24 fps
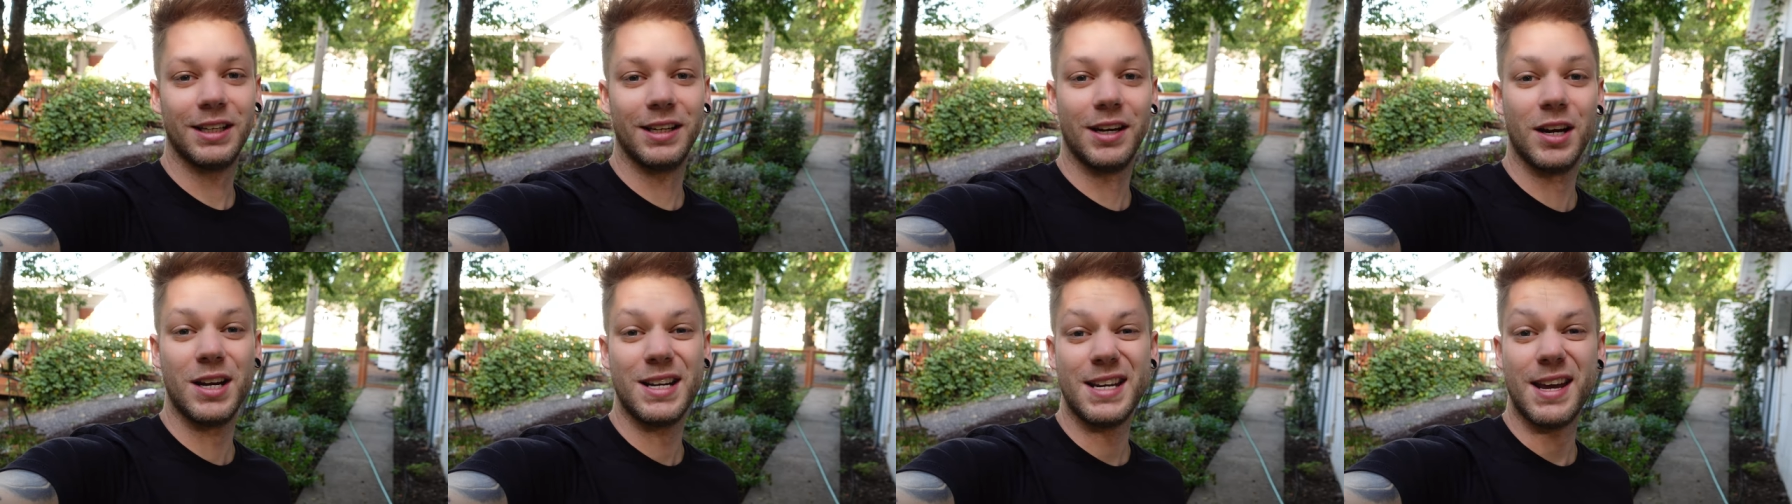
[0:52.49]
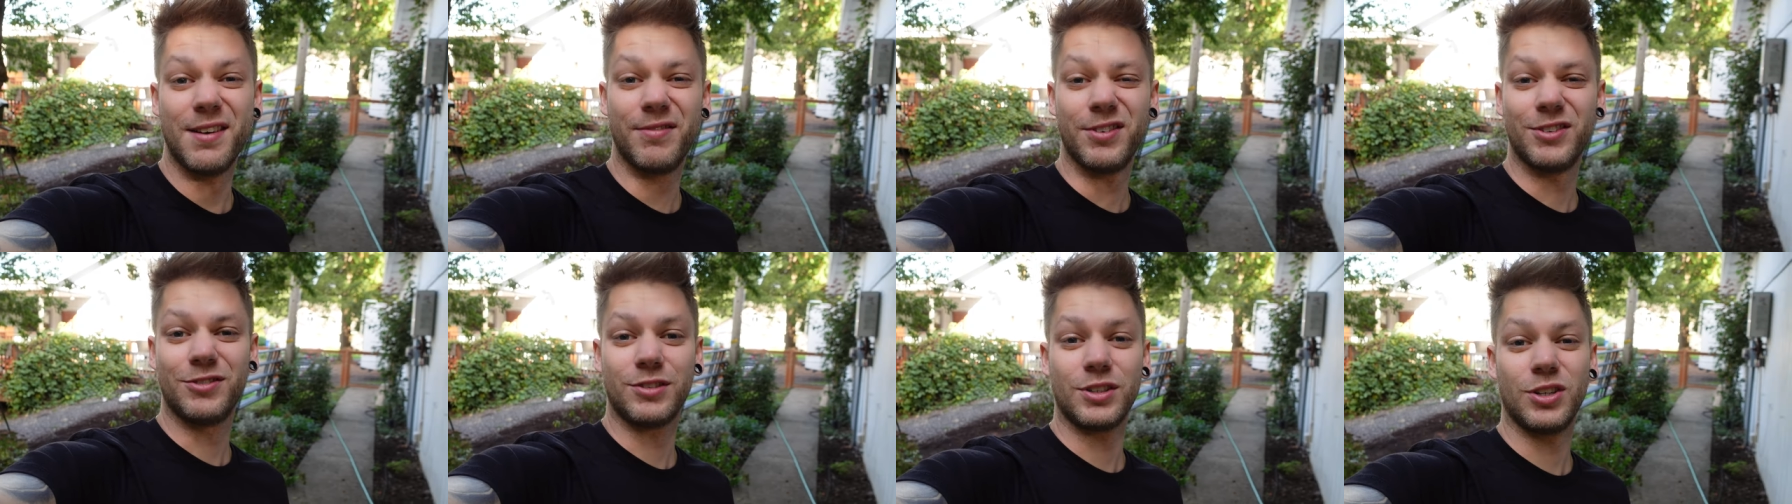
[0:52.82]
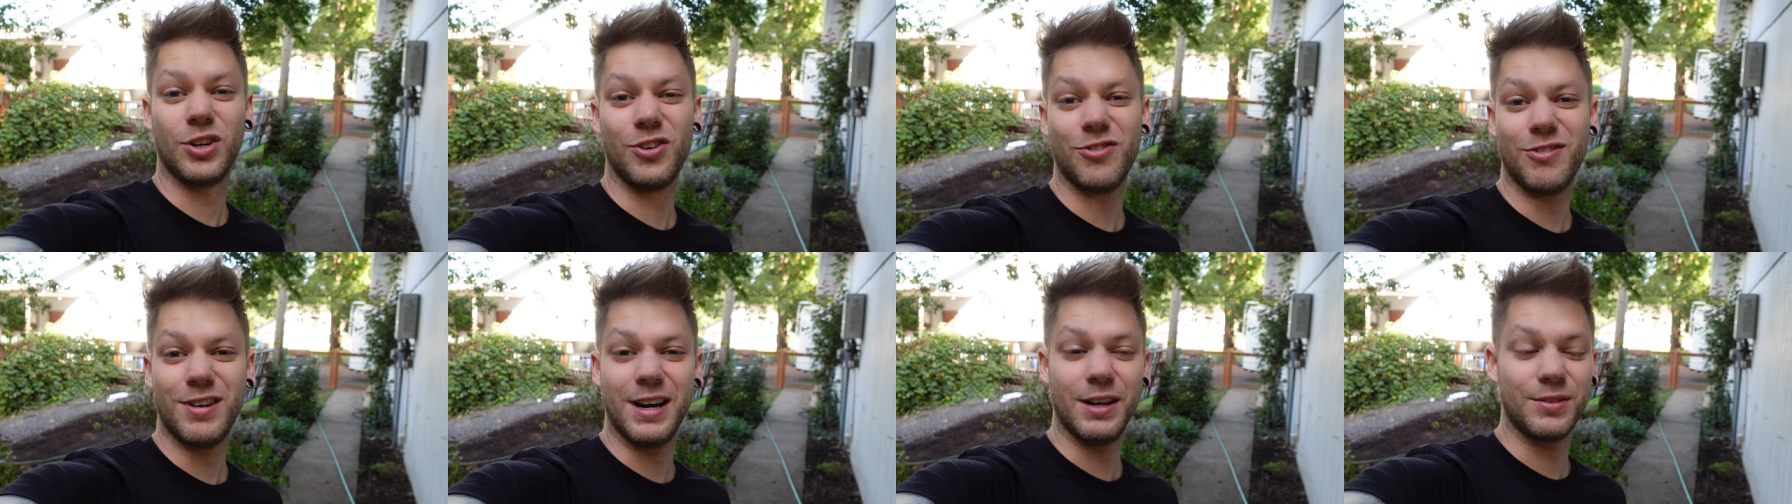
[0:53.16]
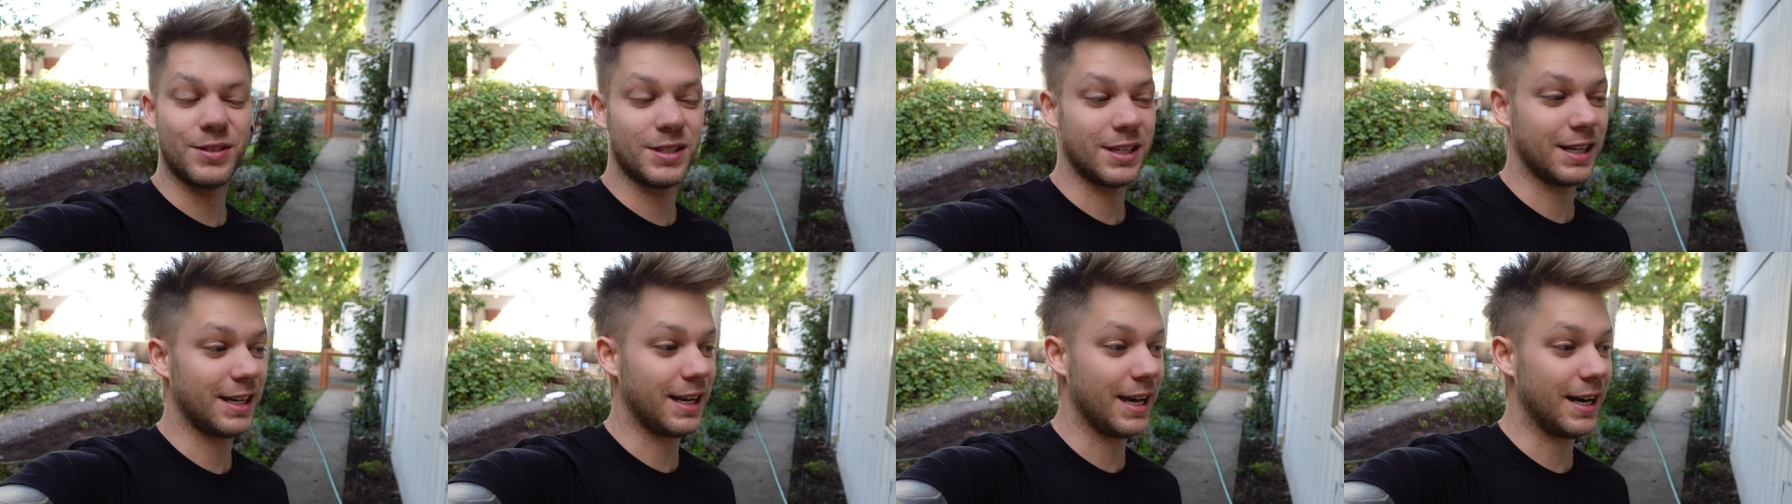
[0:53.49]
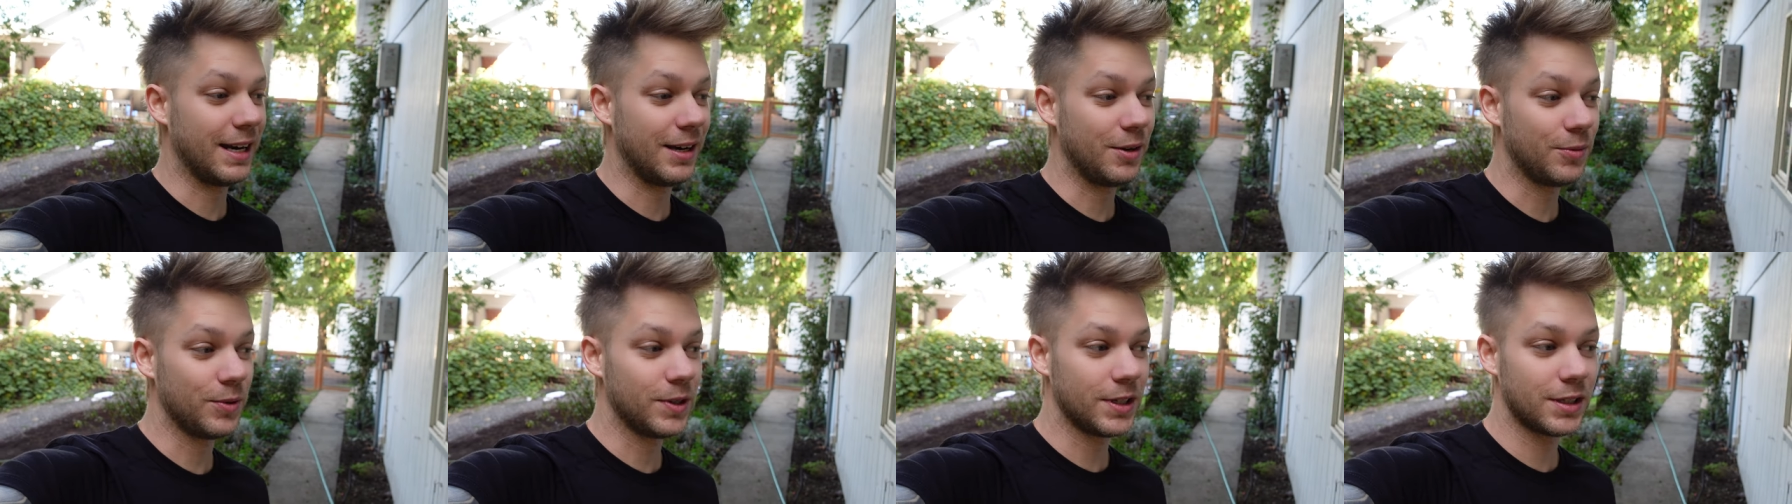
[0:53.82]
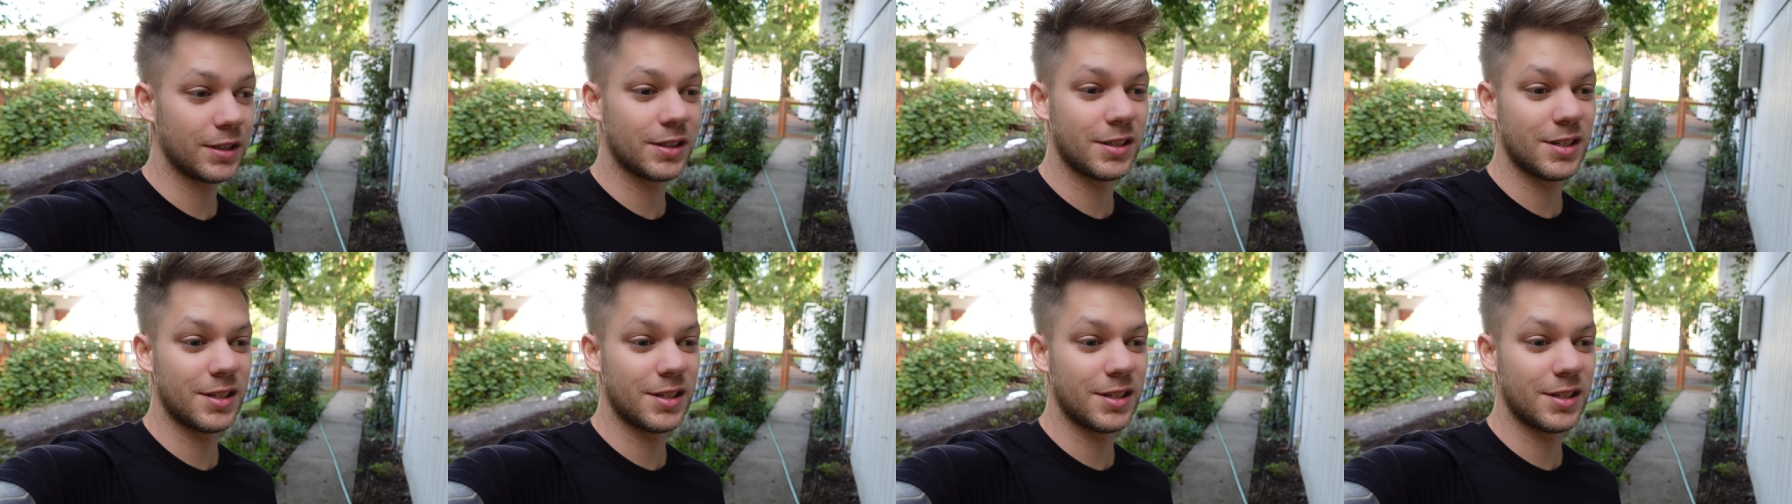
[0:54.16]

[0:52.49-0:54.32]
and I never got around to getting one